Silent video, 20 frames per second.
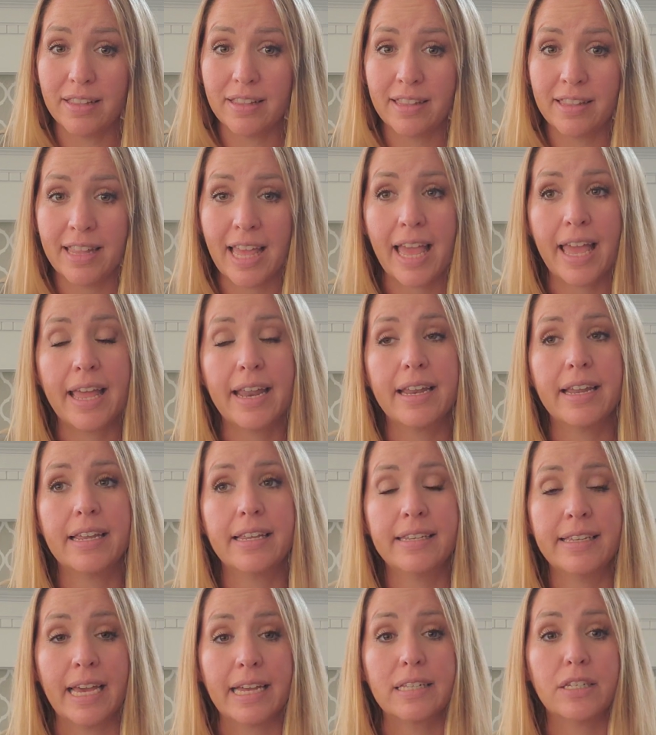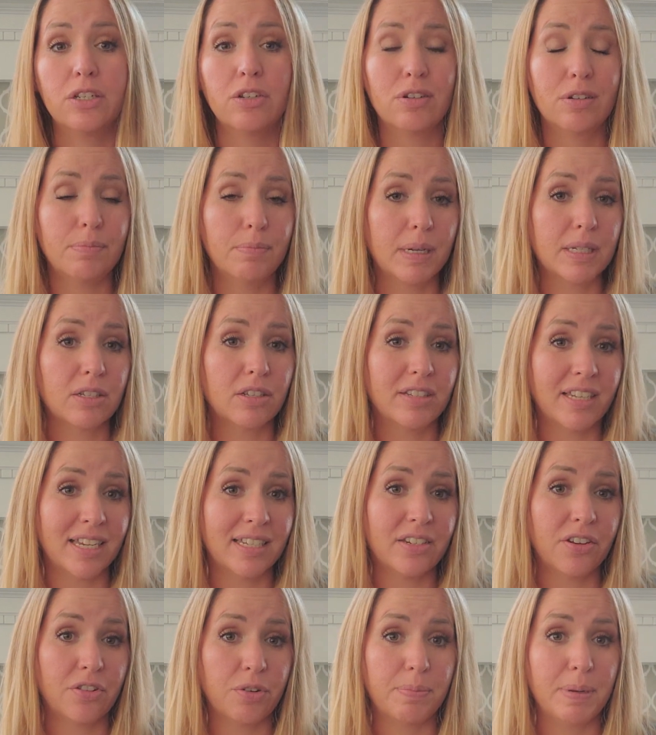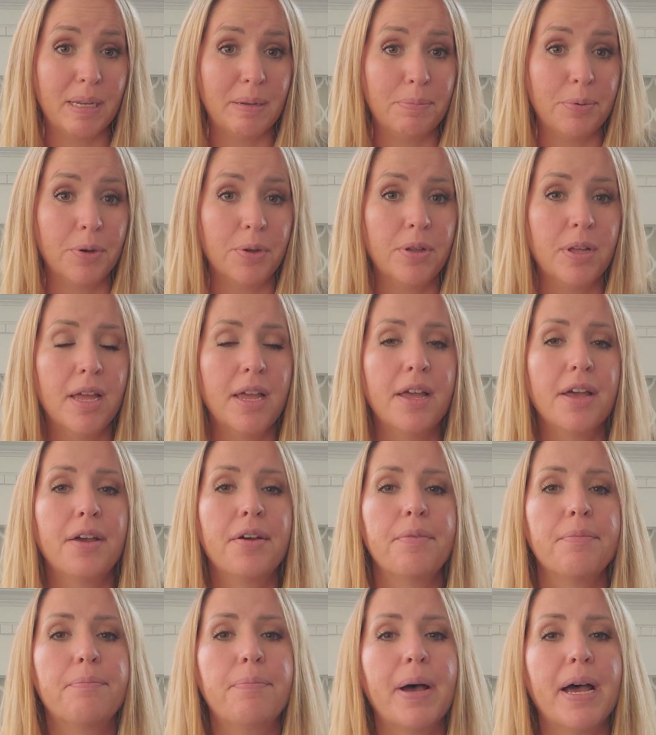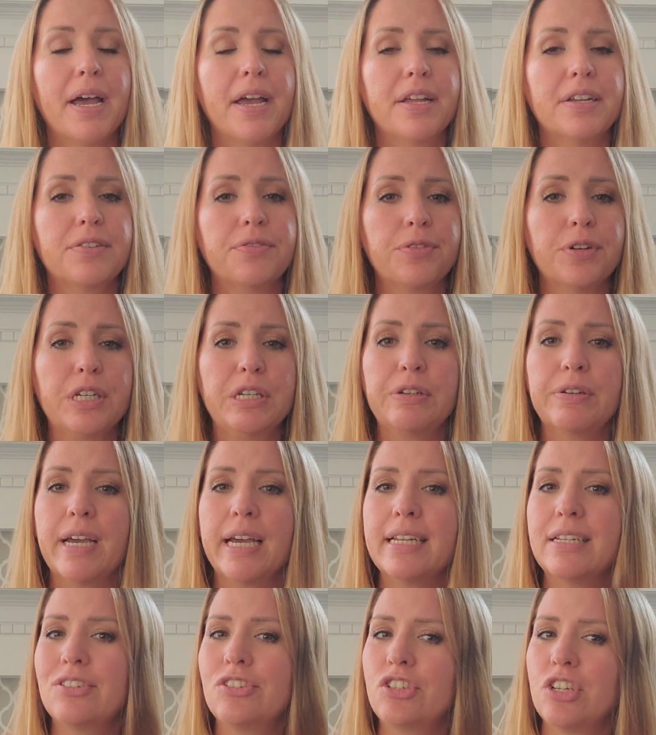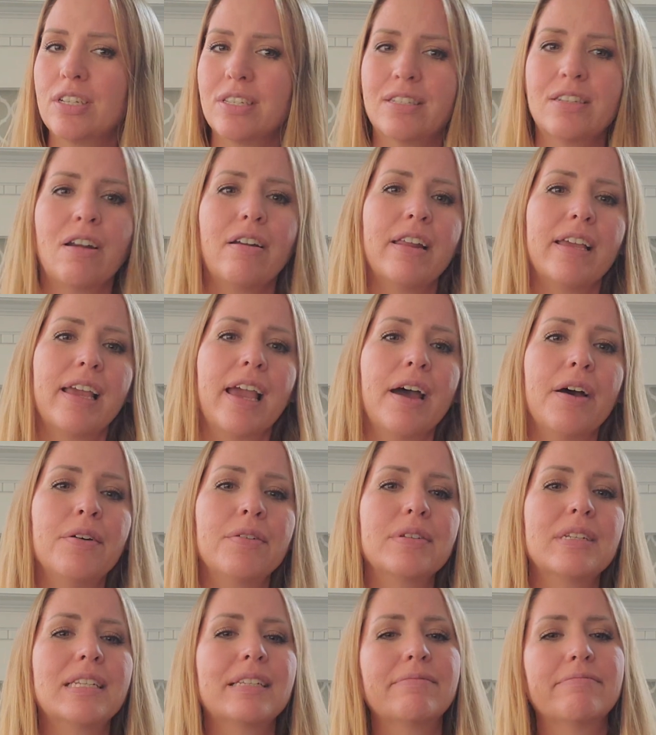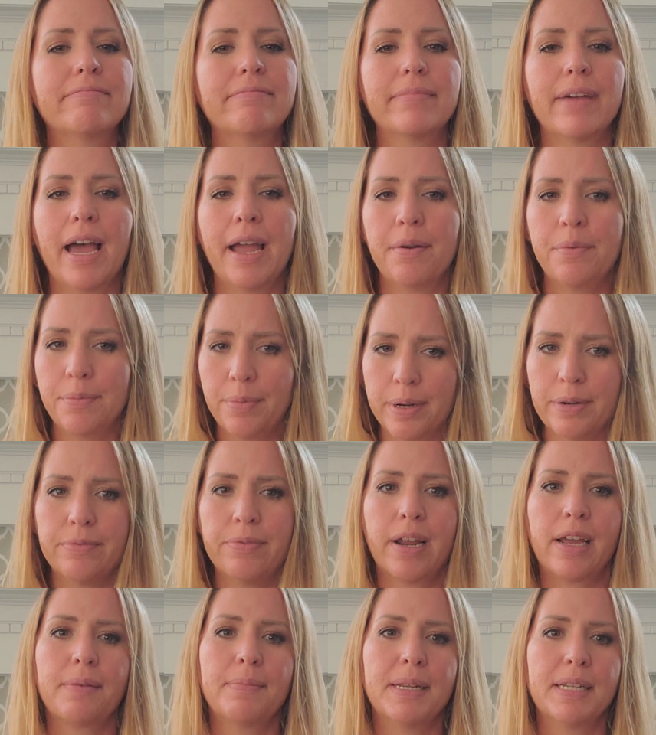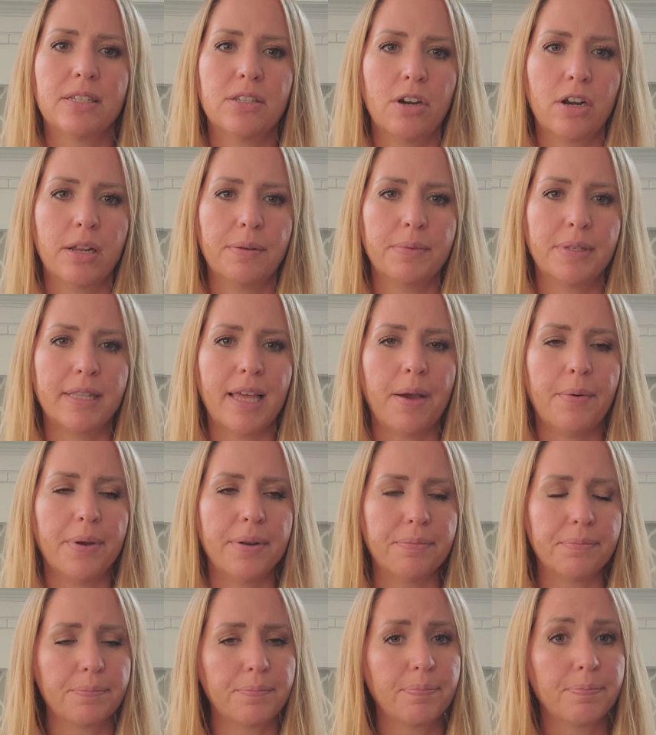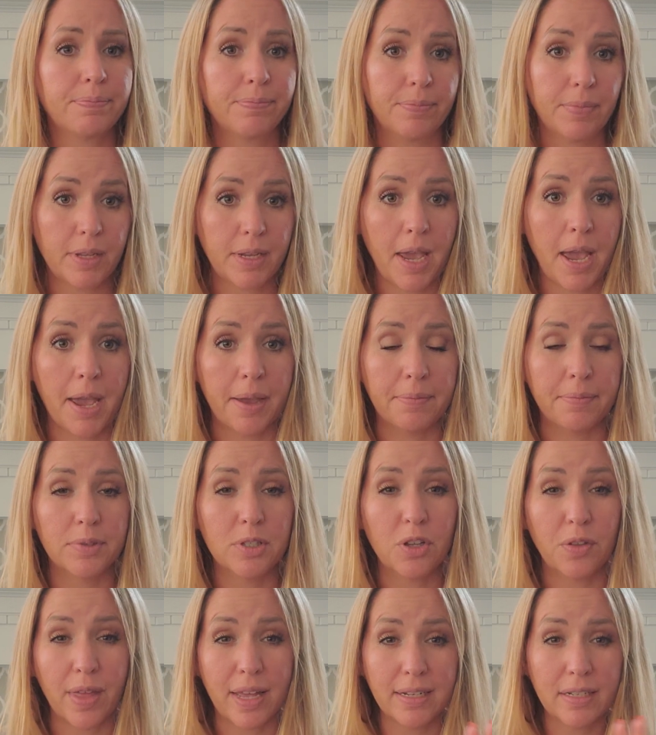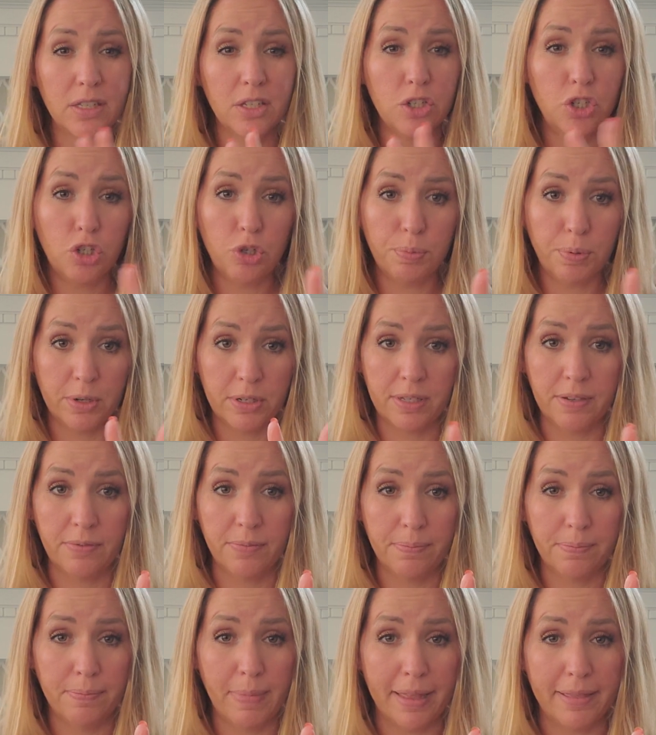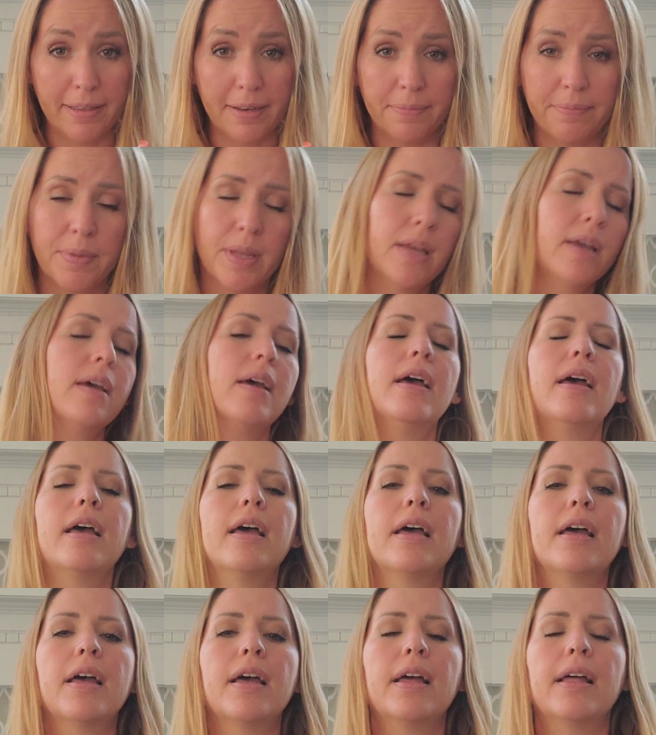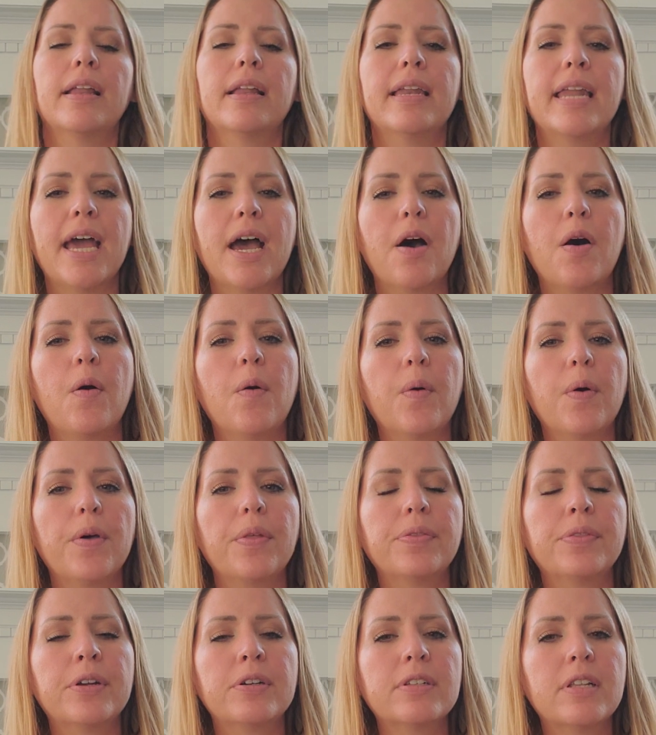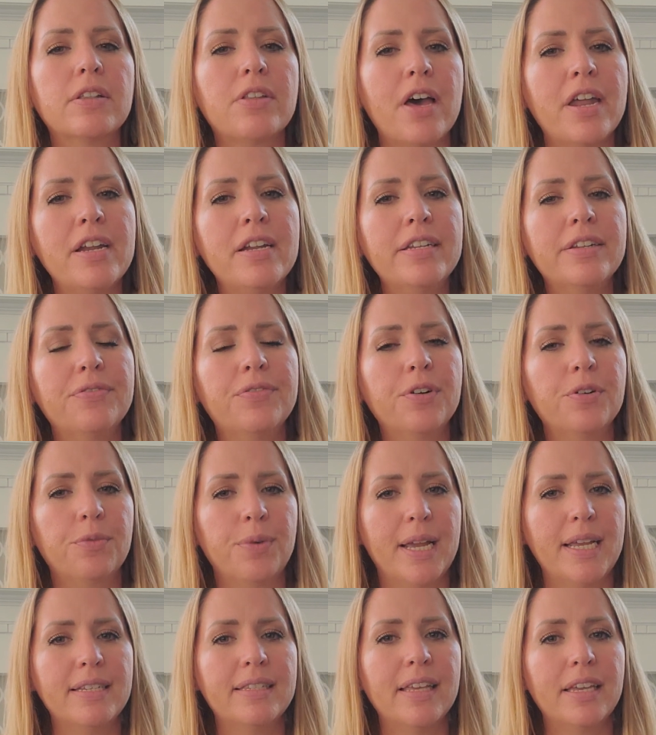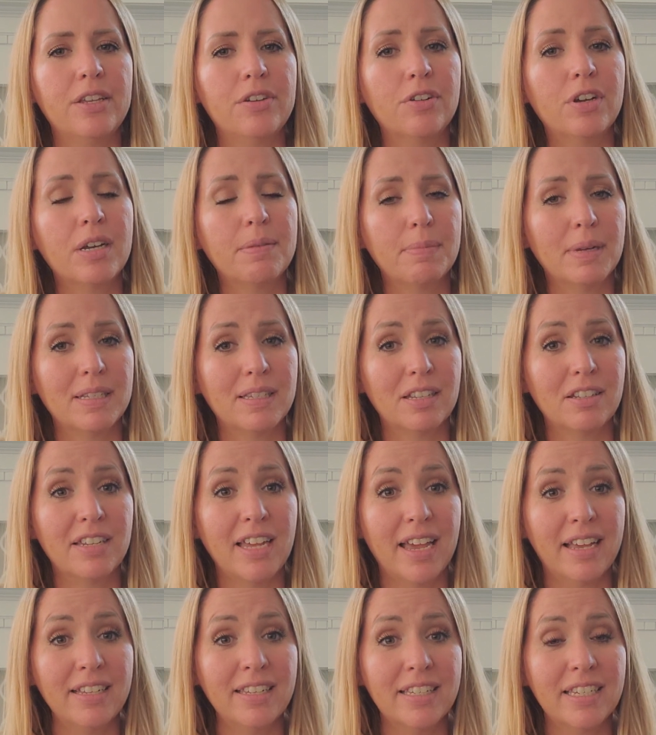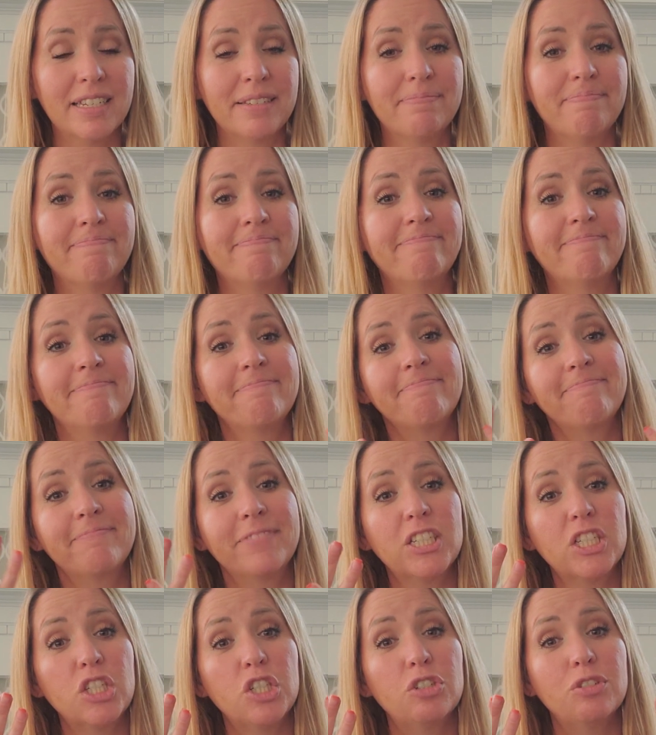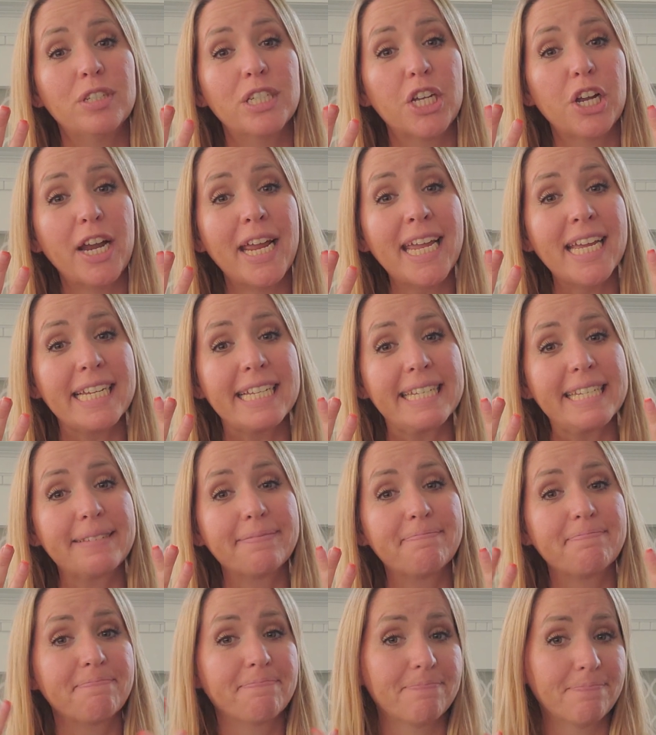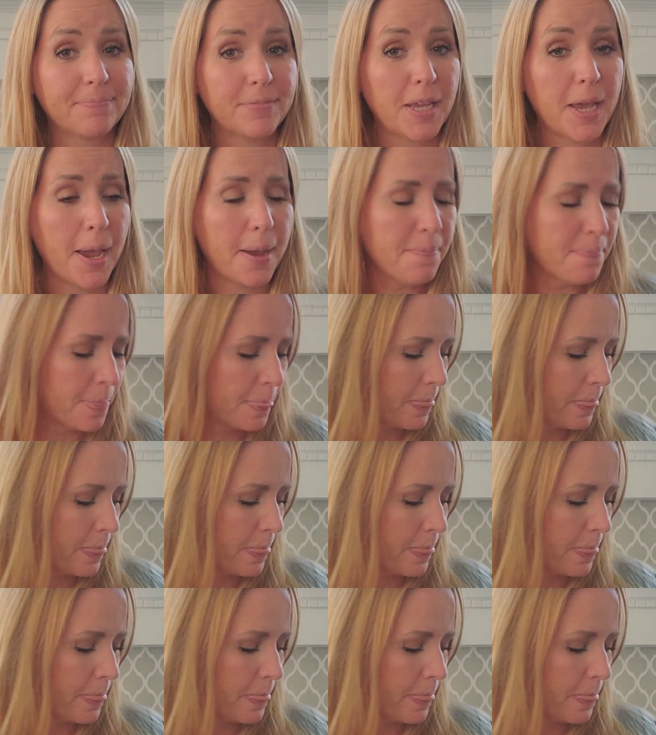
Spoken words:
then yes, you can muscle test other people. But for you guys just starting out, I wouldn't recommend starting with that one. Okay, so that's the 2-person method. Now, there's a lot of different ways that you can muscle test just using your hands. Okay.